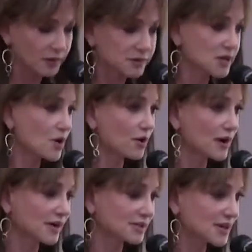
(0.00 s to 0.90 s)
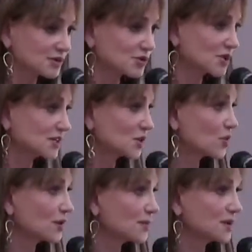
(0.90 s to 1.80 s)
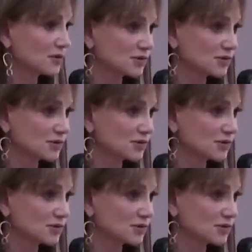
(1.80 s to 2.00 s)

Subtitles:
TRX exercise equipment